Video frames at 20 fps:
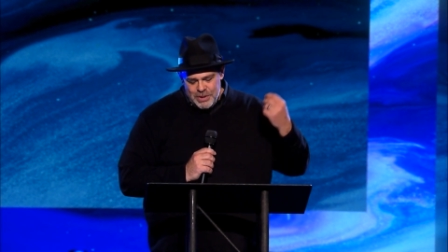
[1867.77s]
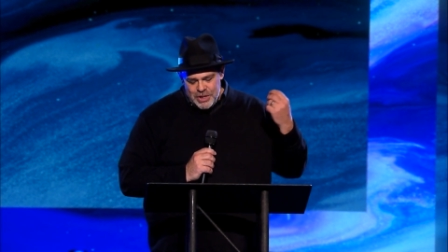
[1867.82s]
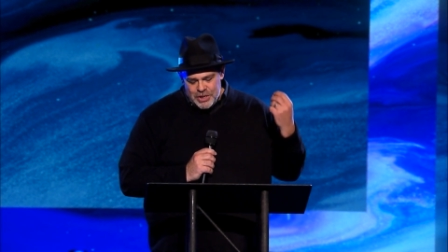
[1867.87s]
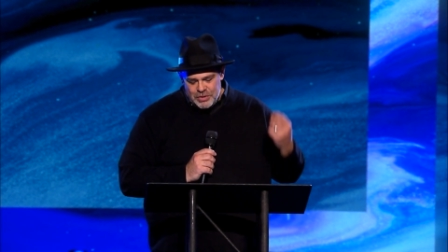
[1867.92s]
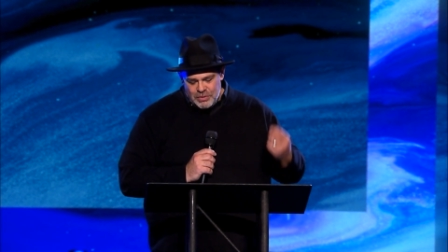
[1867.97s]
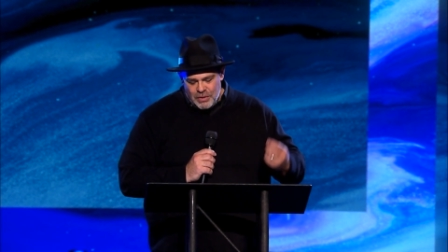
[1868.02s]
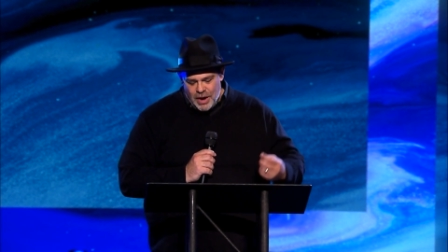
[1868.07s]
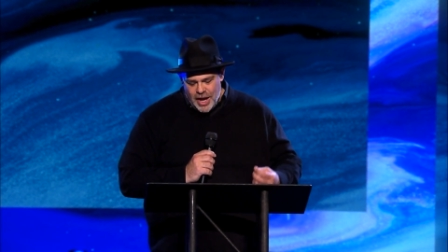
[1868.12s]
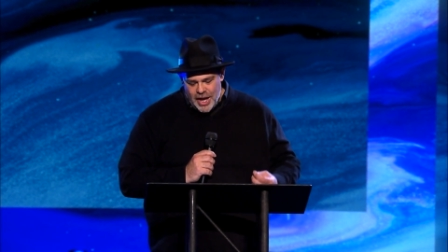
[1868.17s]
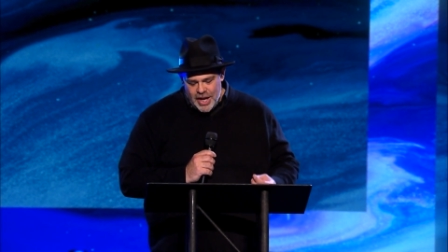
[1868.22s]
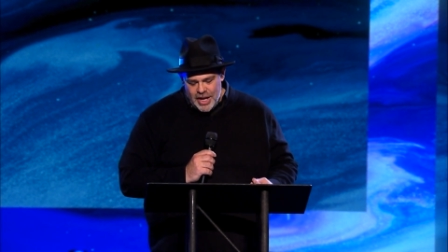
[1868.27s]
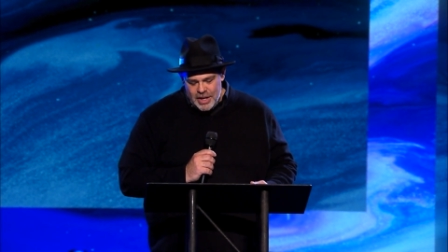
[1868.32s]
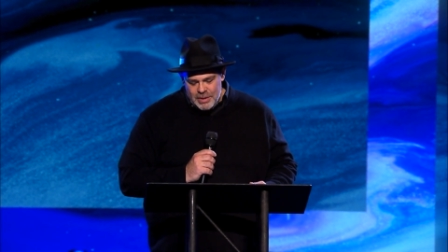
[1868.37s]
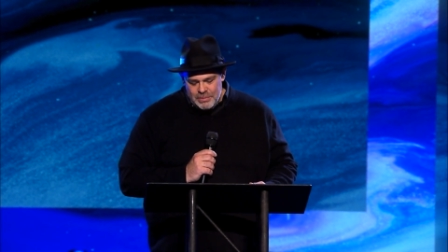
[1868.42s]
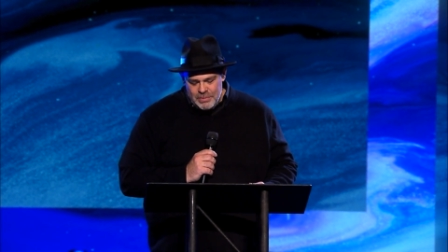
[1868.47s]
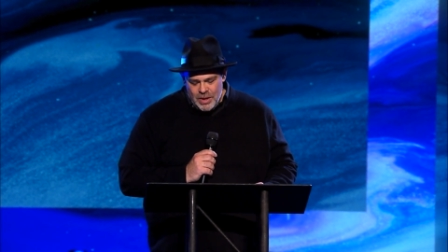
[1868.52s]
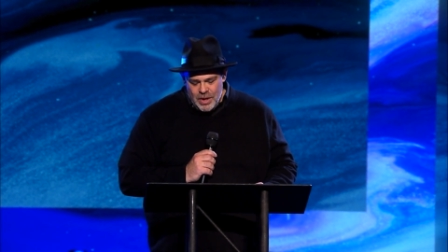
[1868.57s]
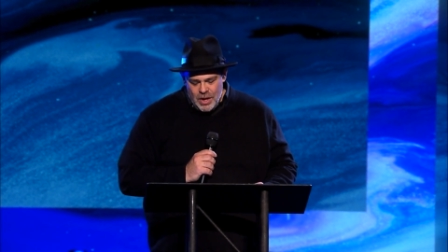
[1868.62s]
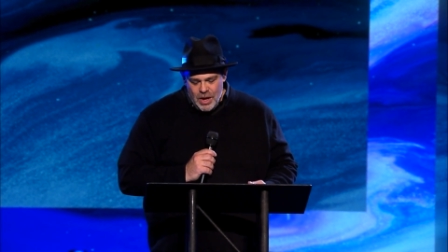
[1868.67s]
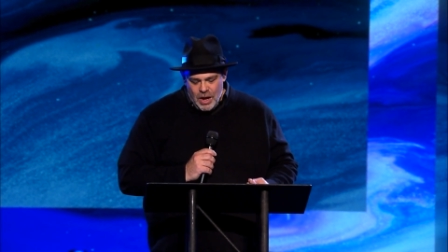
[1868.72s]

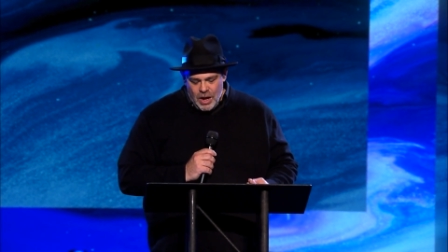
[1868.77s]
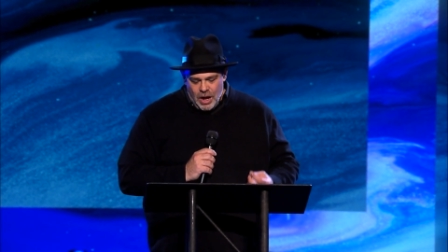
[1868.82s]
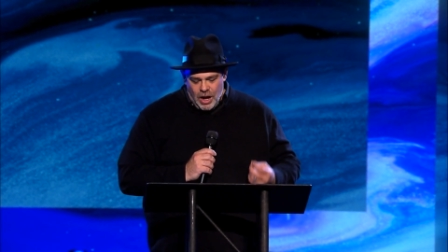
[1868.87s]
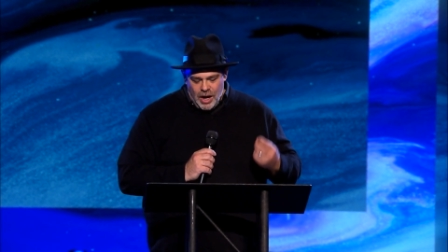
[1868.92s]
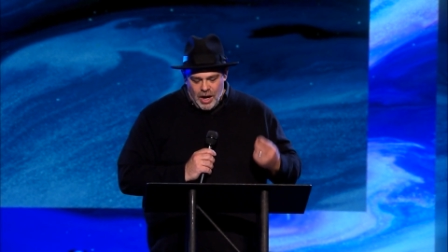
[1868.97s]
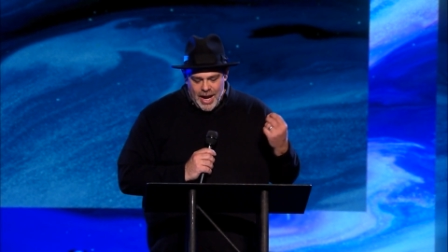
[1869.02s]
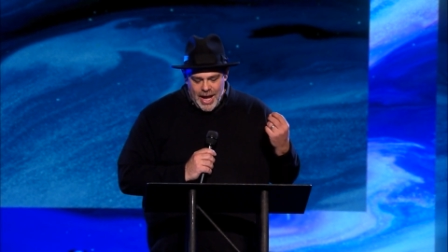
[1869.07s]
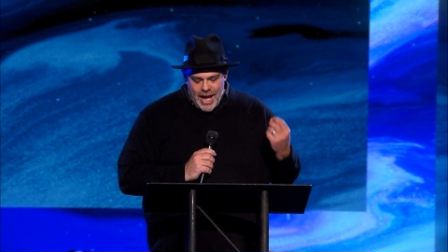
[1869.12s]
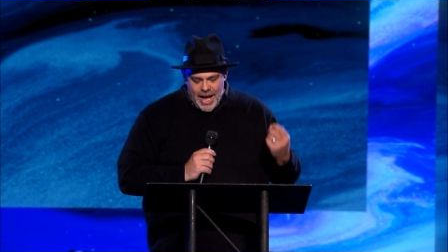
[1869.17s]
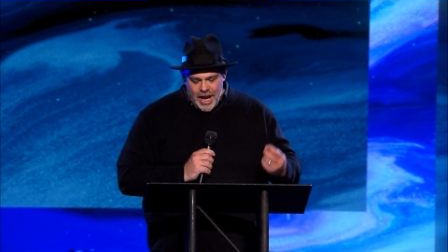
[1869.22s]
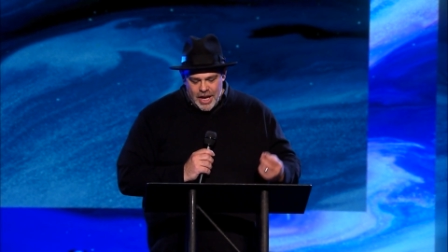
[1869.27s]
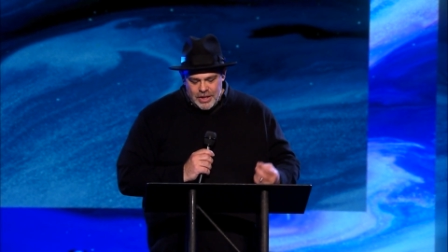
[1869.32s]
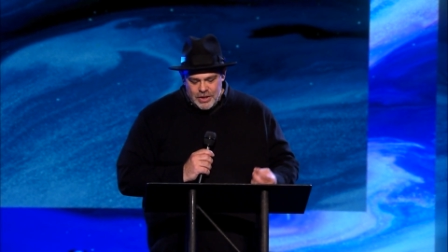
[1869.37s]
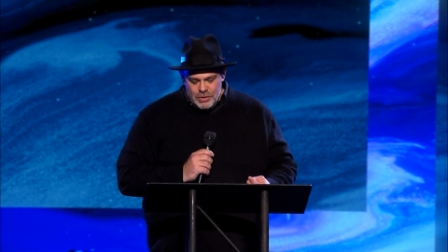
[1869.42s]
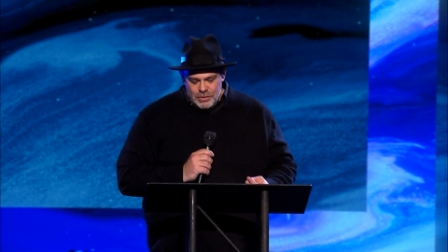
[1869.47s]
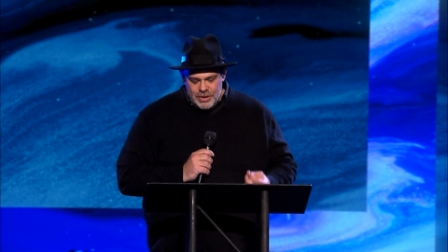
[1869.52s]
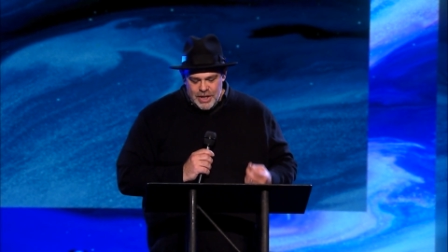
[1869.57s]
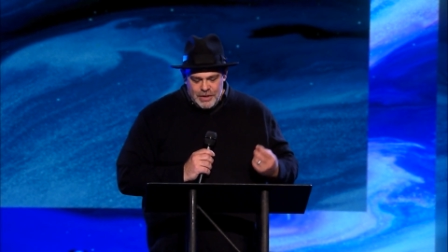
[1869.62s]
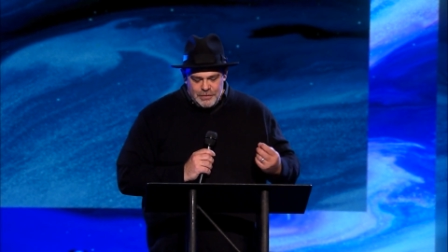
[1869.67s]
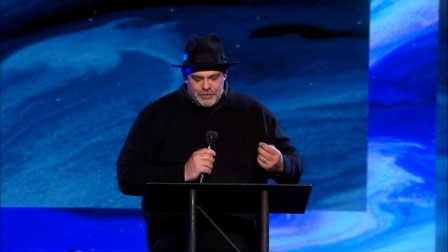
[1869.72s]
Mitzrayim are
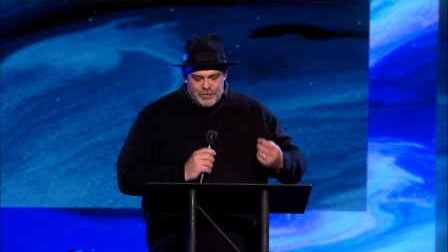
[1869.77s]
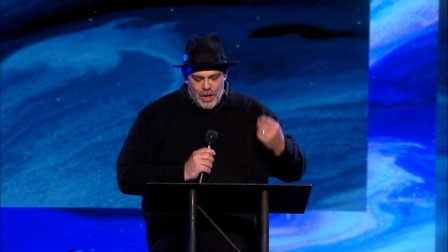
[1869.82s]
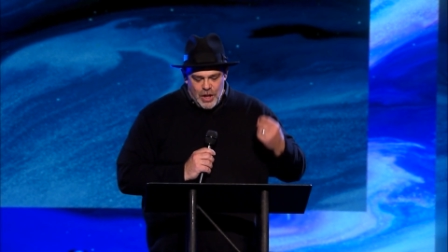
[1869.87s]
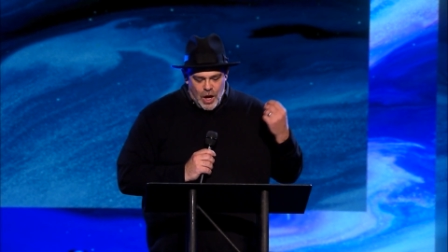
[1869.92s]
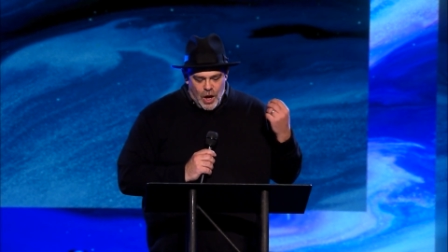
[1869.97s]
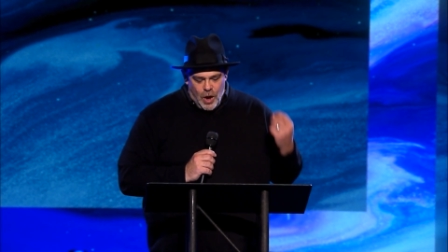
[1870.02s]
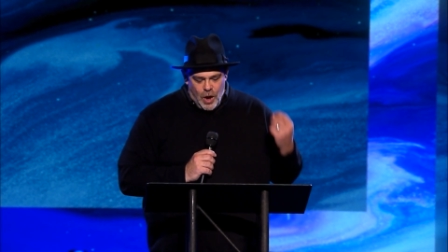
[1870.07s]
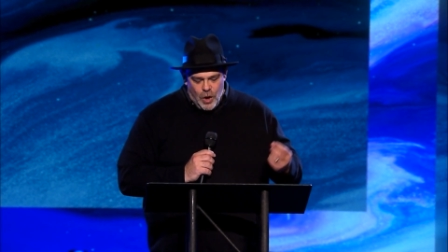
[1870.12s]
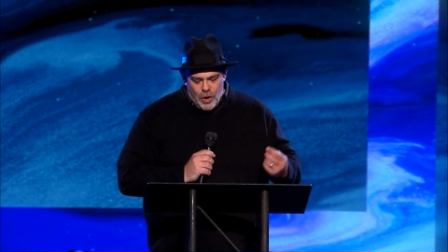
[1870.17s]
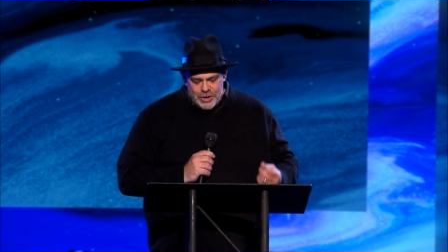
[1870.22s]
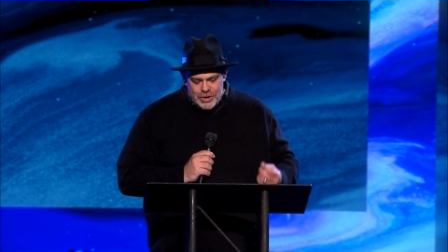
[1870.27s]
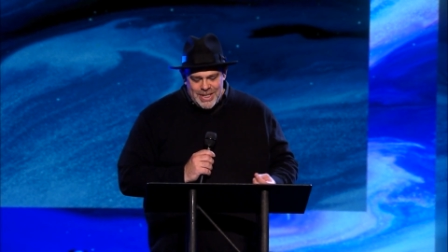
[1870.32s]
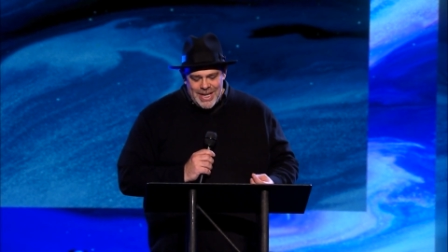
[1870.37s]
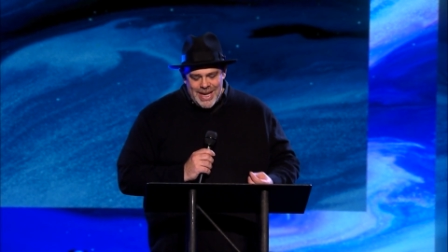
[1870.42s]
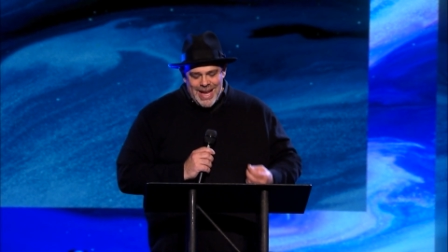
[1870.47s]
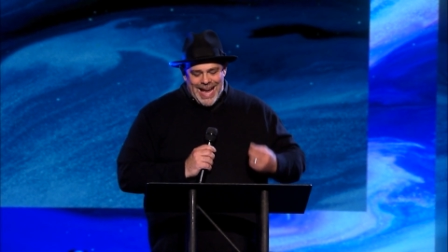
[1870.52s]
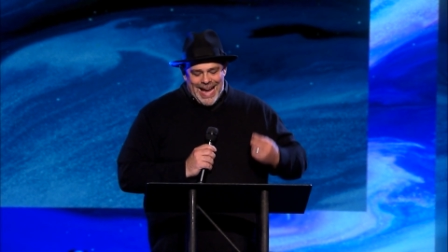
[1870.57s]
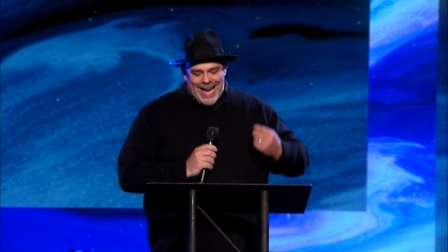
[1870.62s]
Enu Niflaot,